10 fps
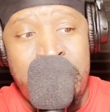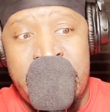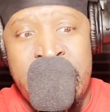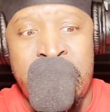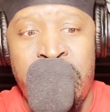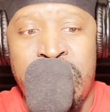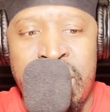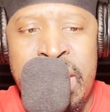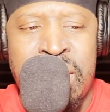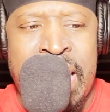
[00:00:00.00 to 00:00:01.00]
clicking on the
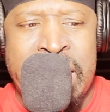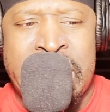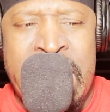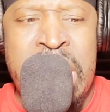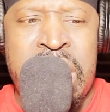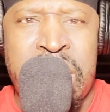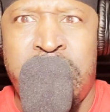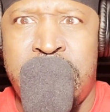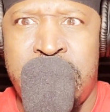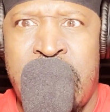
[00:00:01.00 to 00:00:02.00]
link like, dang,
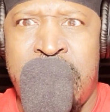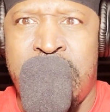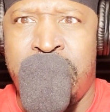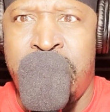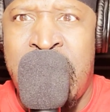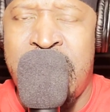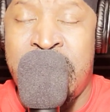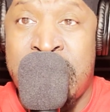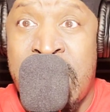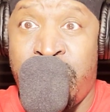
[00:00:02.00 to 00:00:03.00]
like, what?
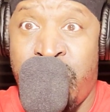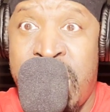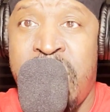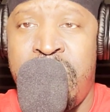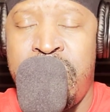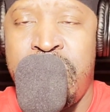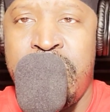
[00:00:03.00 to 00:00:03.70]
Is this real?